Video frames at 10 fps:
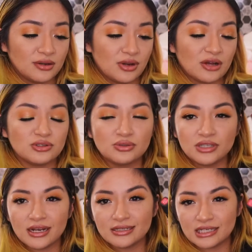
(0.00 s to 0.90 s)
Now
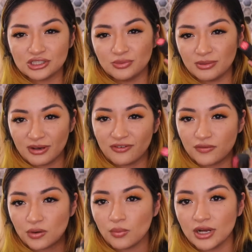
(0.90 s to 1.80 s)
Julian is actually one of my
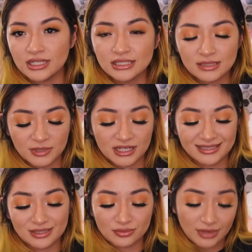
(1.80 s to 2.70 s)
favorite ones because
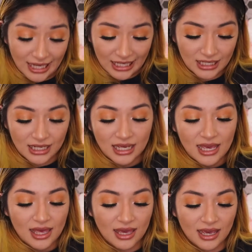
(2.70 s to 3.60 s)
it's red
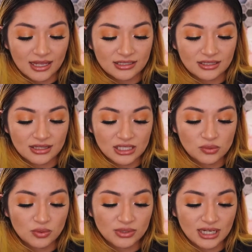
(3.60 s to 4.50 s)
and this
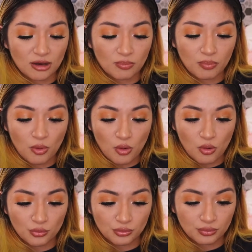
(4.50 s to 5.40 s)
one was like a
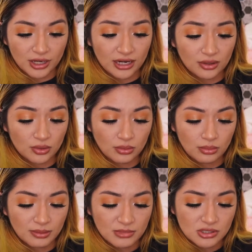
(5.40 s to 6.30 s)
bold red.
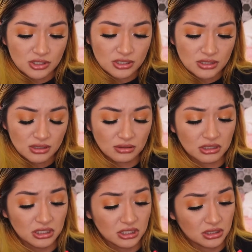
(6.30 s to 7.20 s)
Oh, I mean she's still
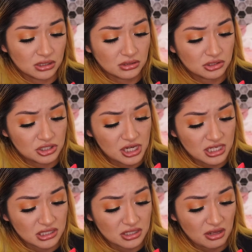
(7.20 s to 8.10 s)
good. She
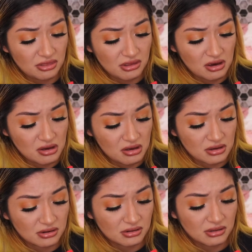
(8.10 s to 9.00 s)
has nothing
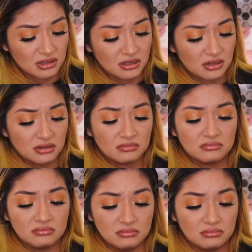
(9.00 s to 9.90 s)
on.
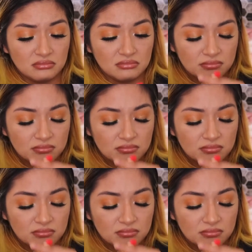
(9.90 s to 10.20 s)
Hmm.